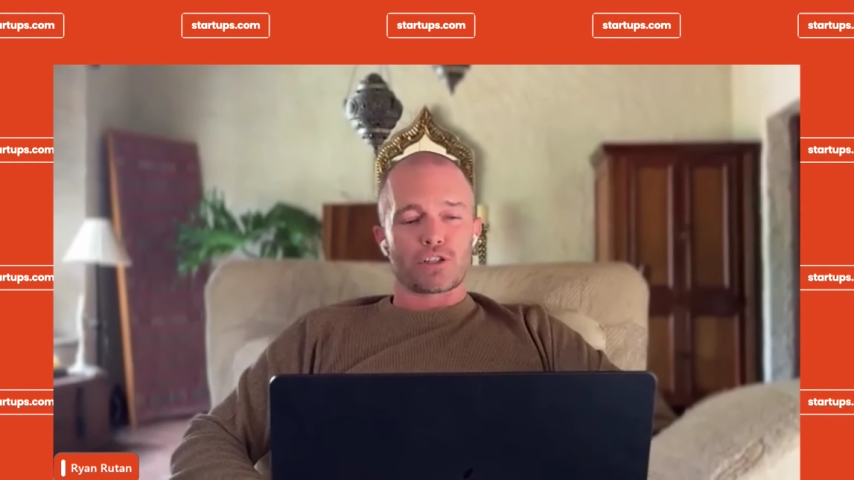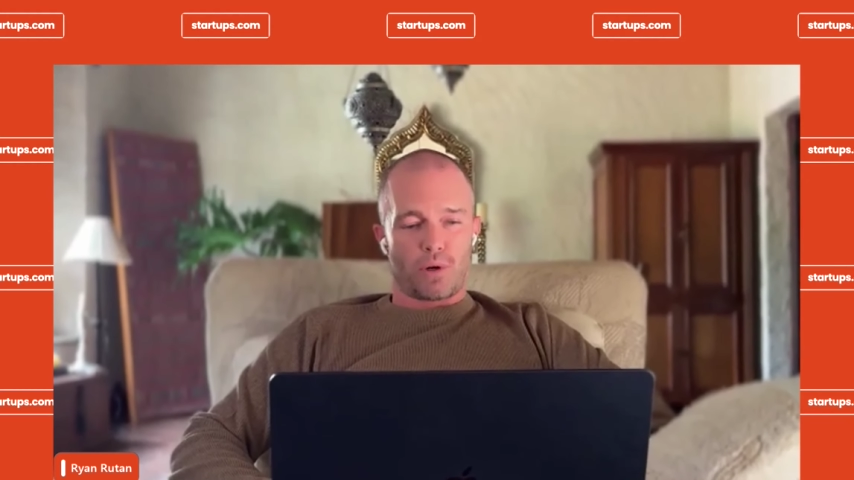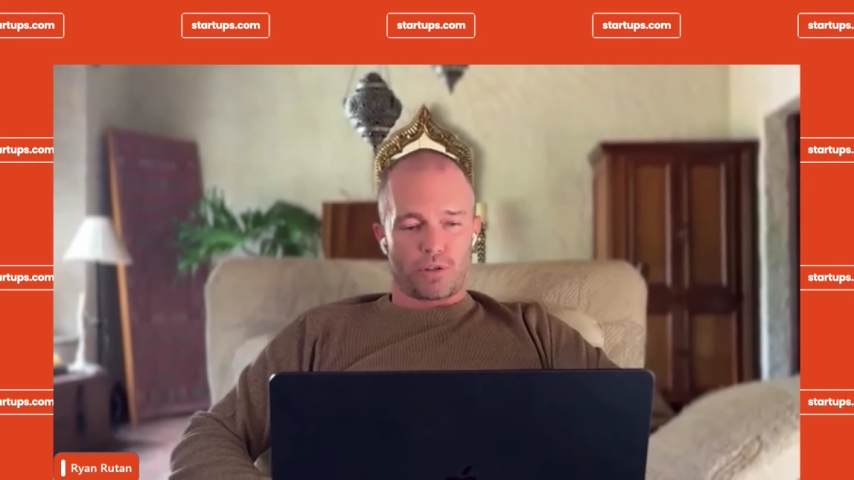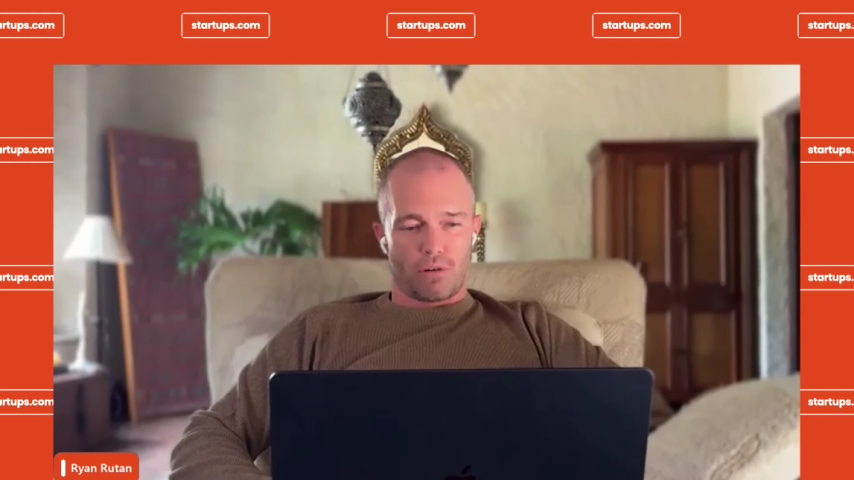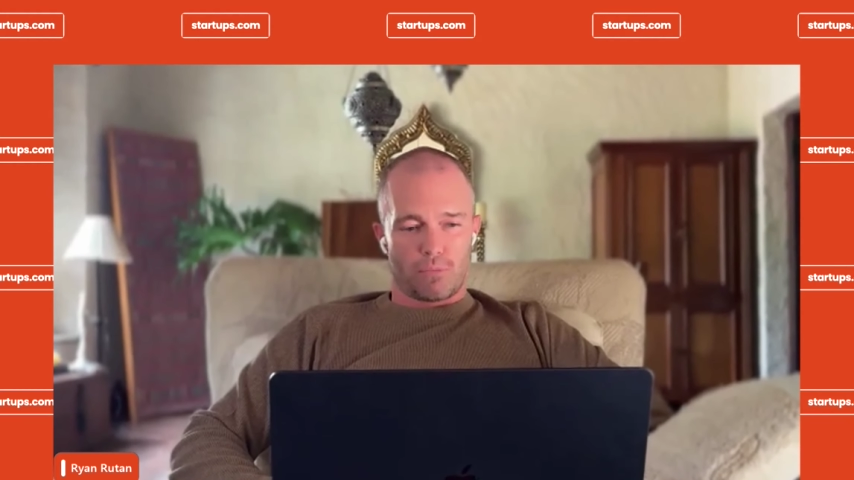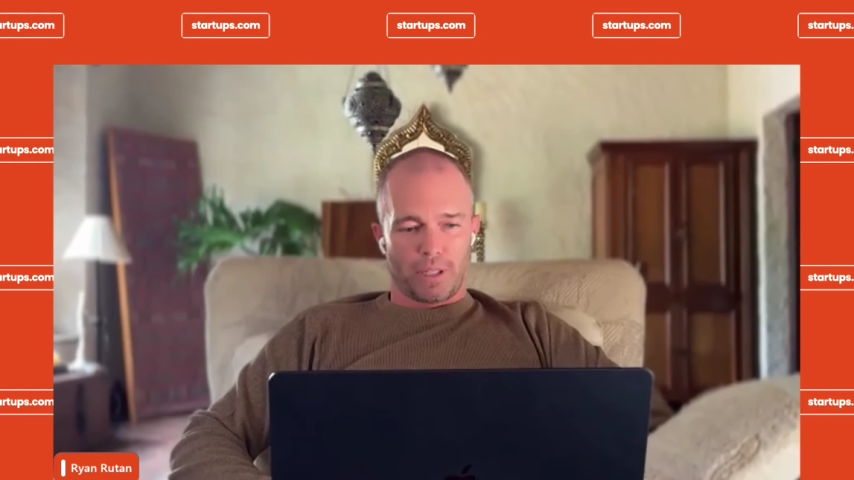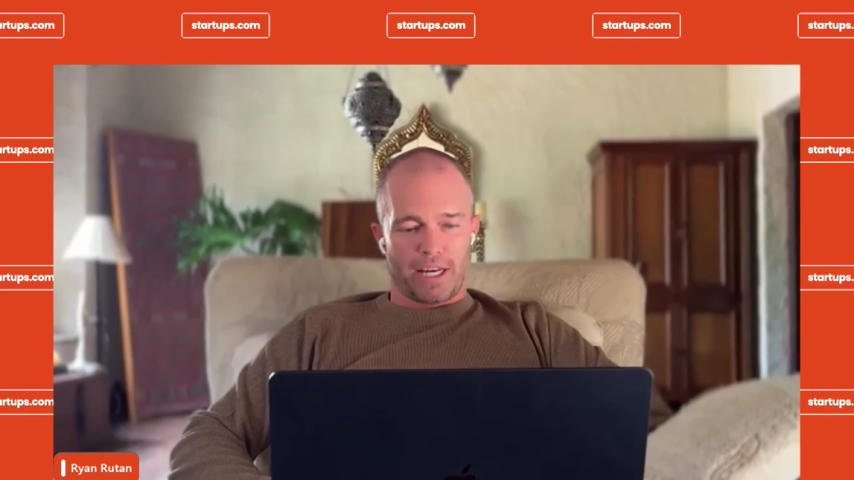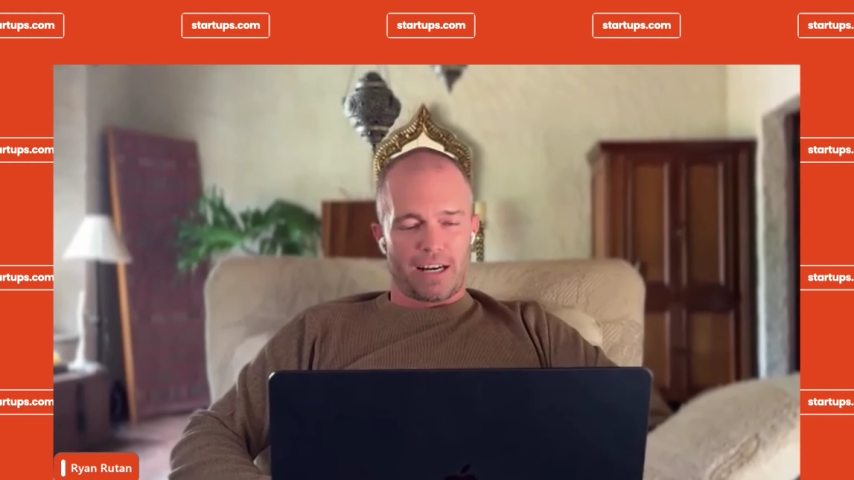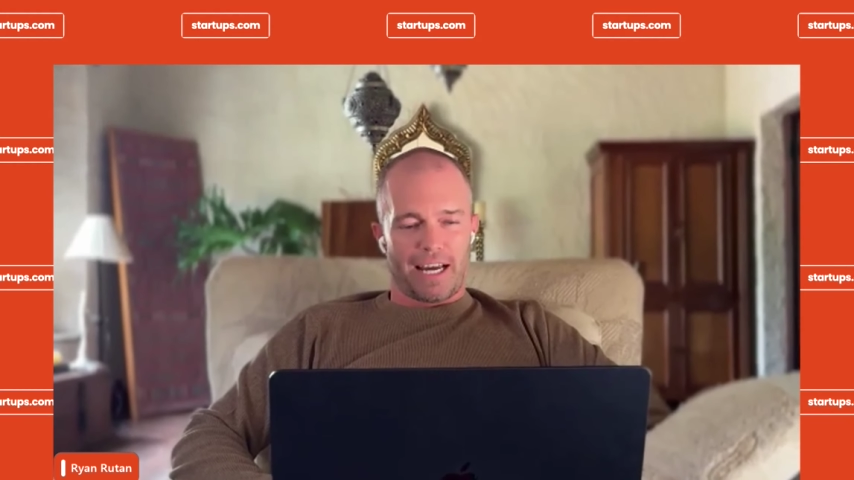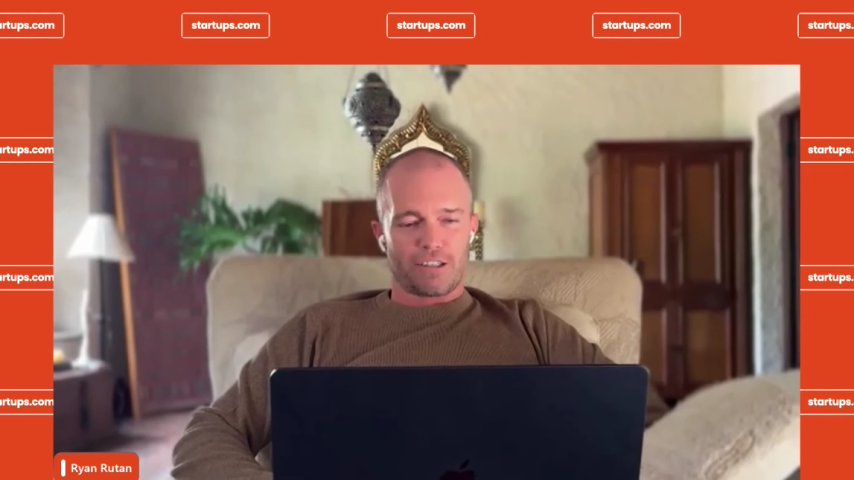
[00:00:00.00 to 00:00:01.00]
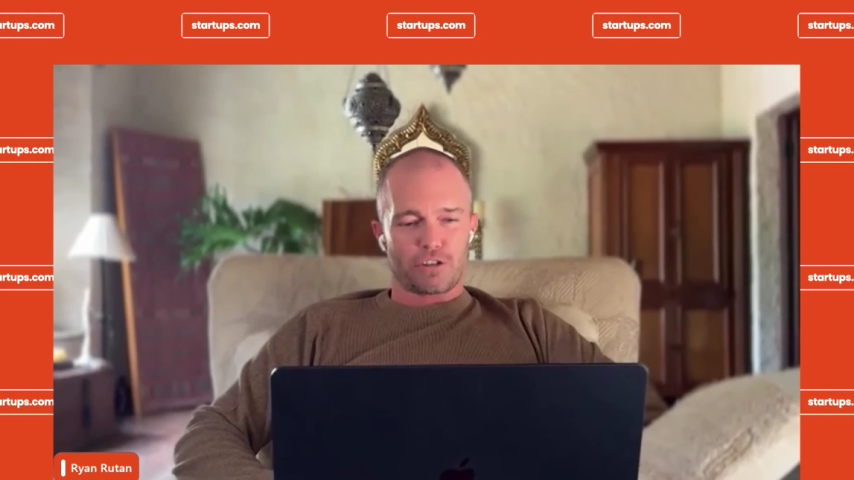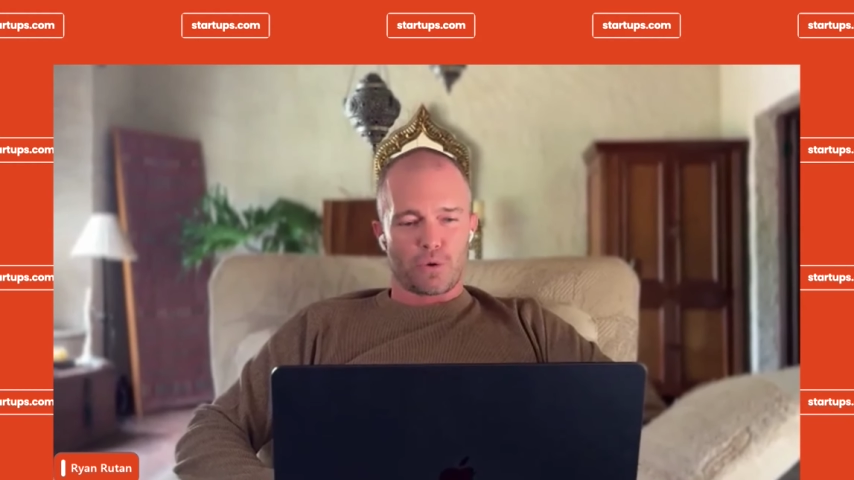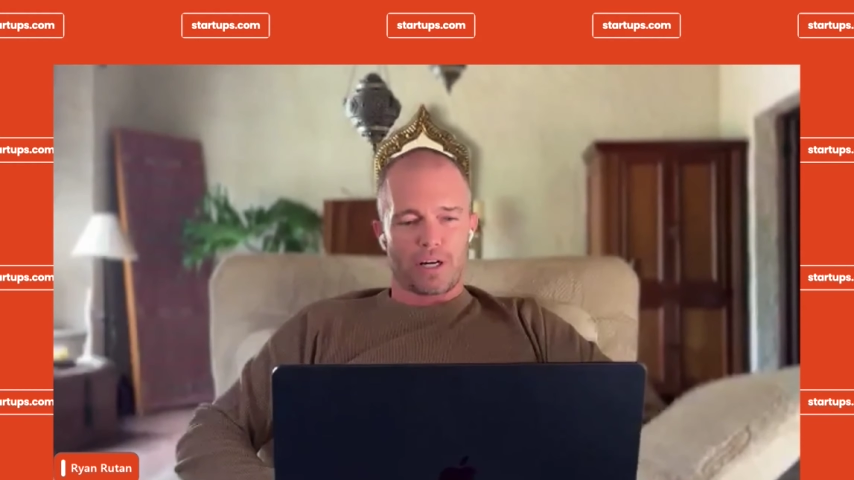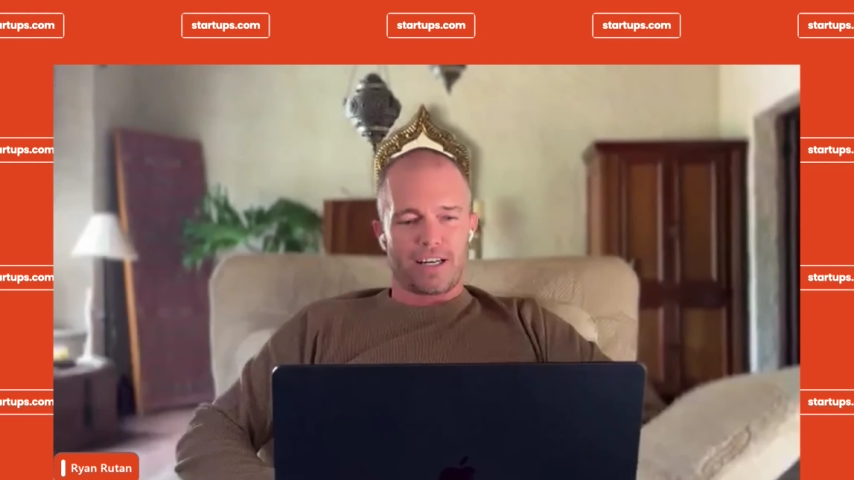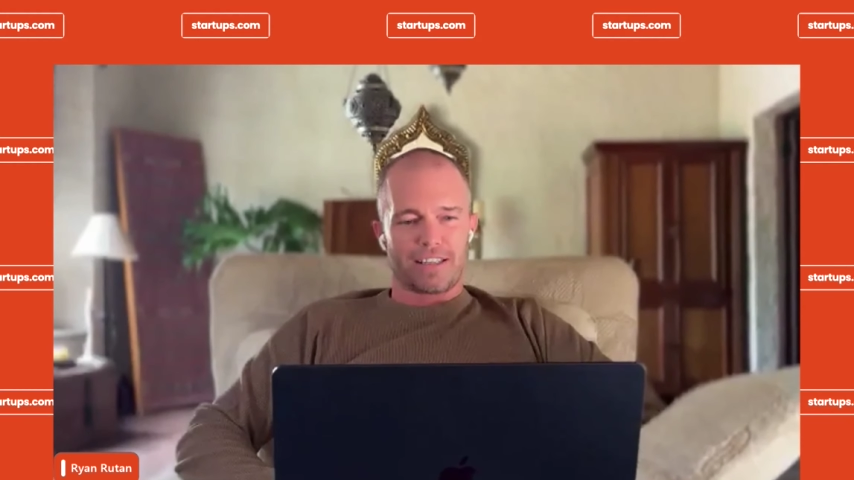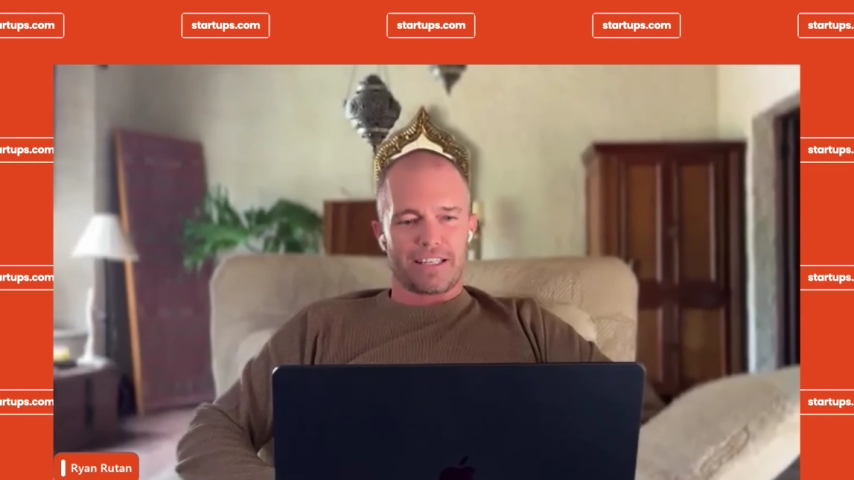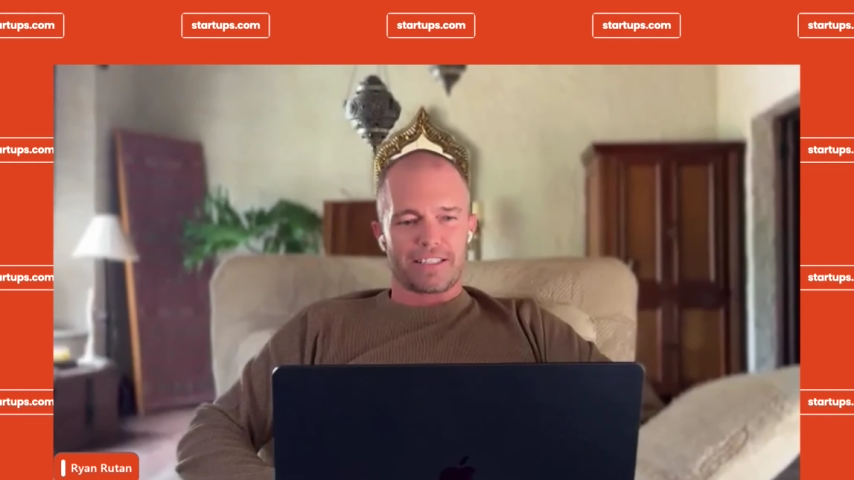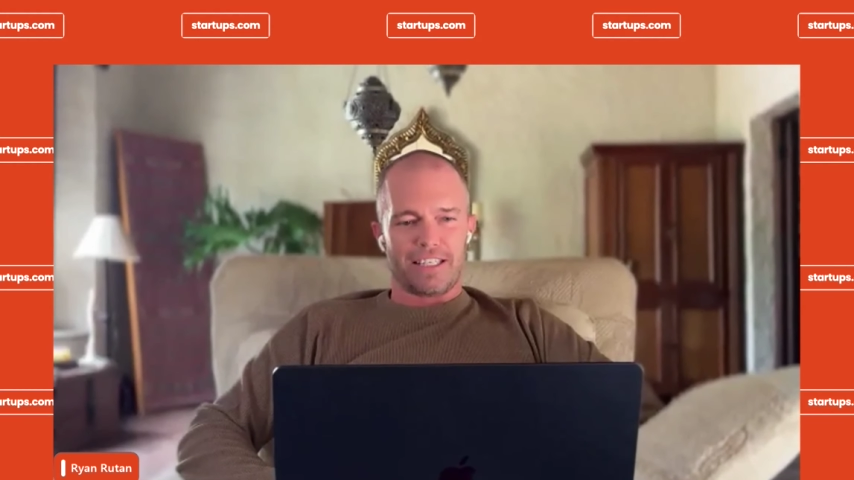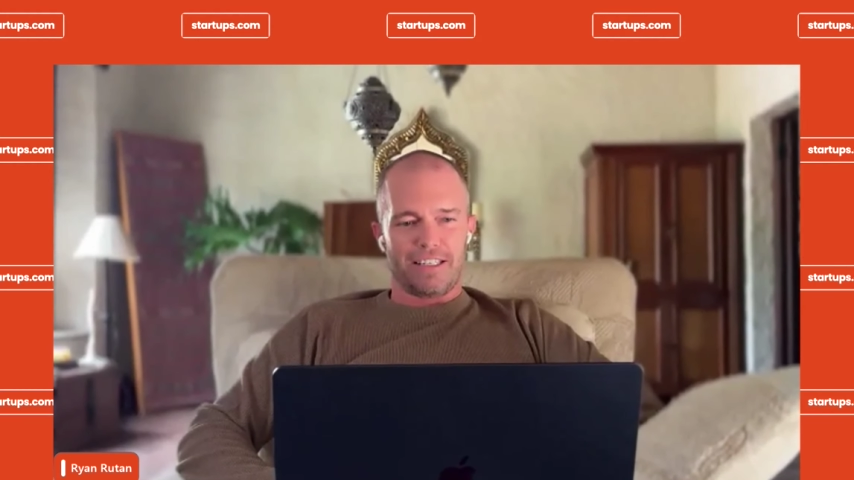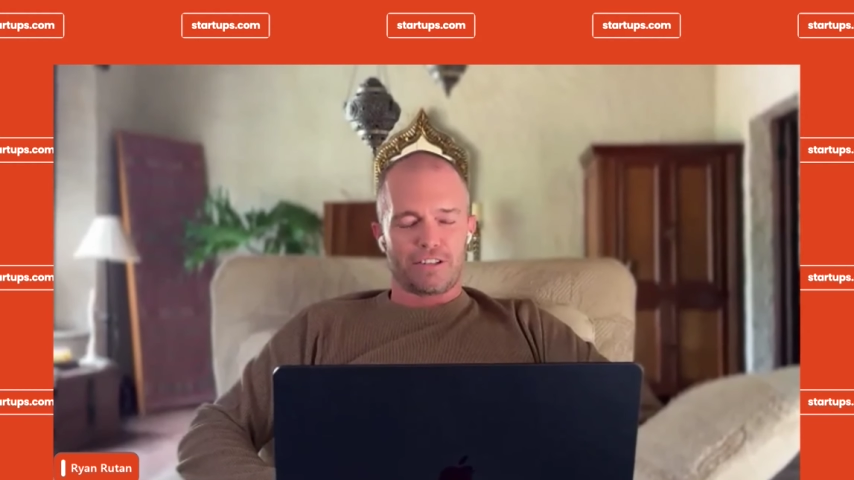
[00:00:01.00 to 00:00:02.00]
short-term plan. I can shortcut
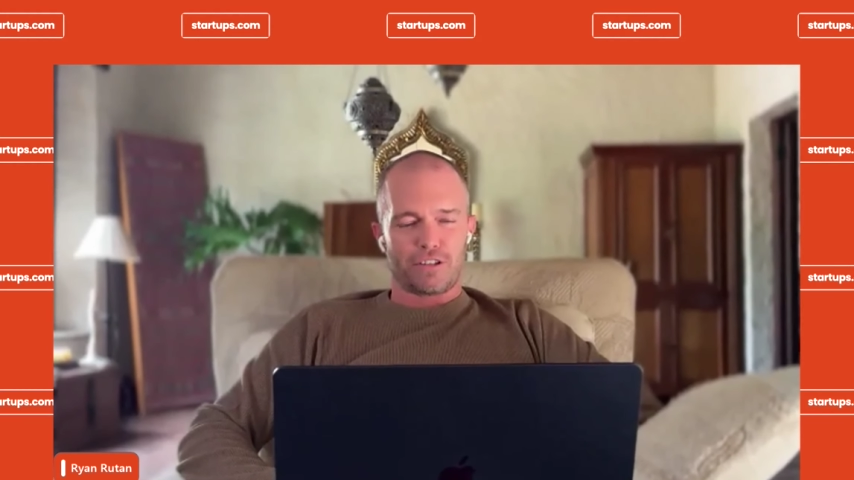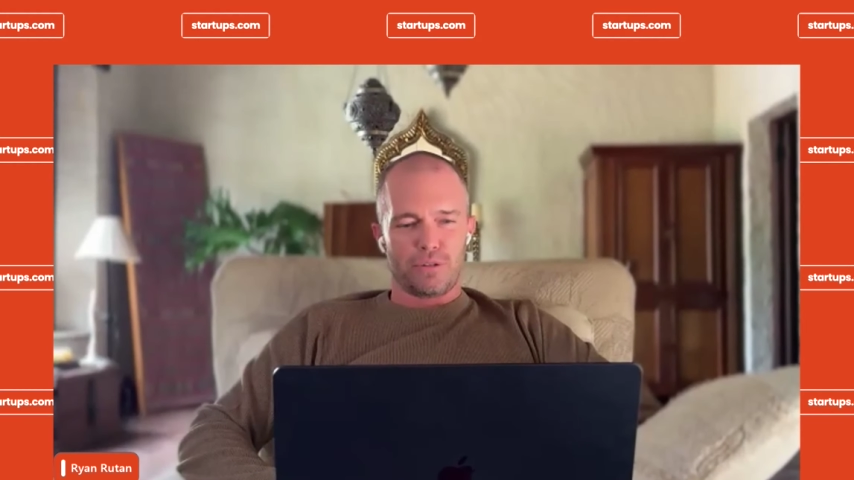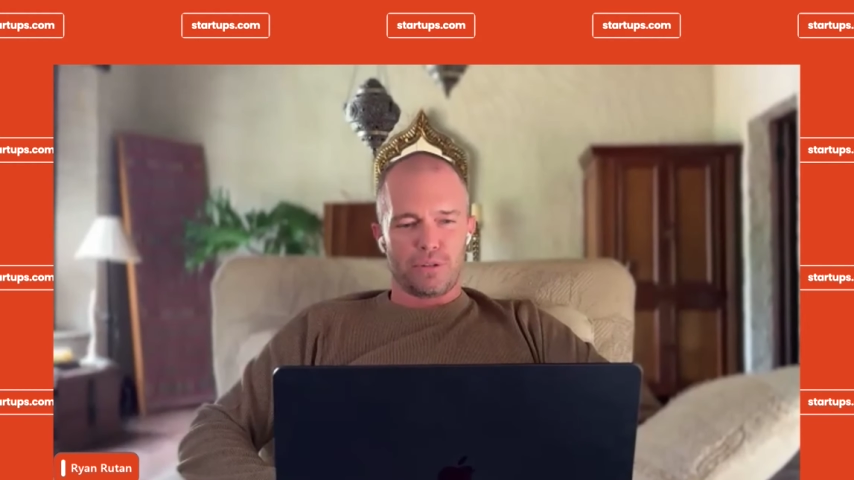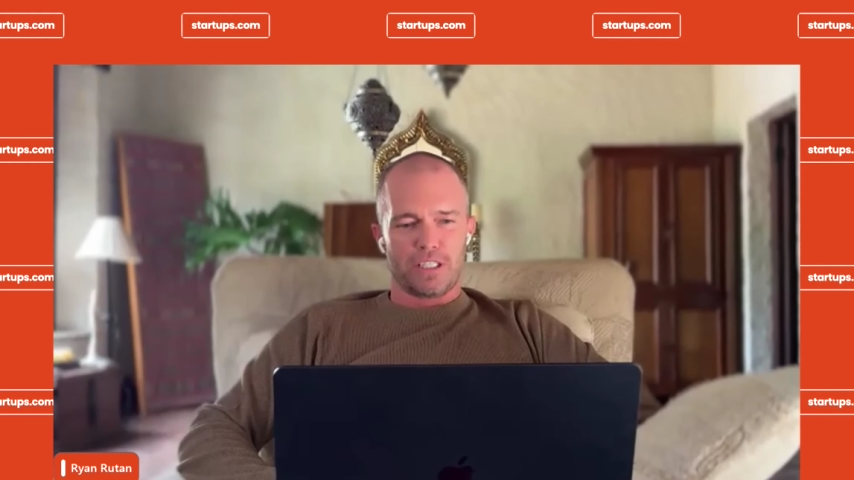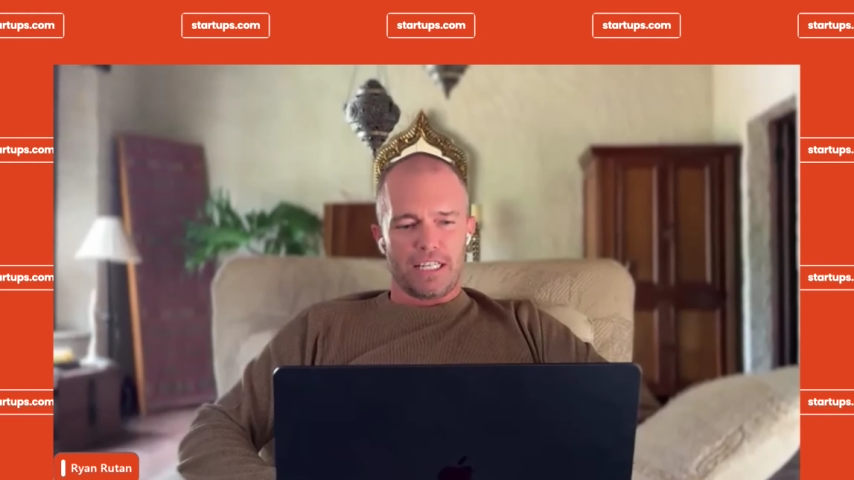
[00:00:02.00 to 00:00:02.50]
this into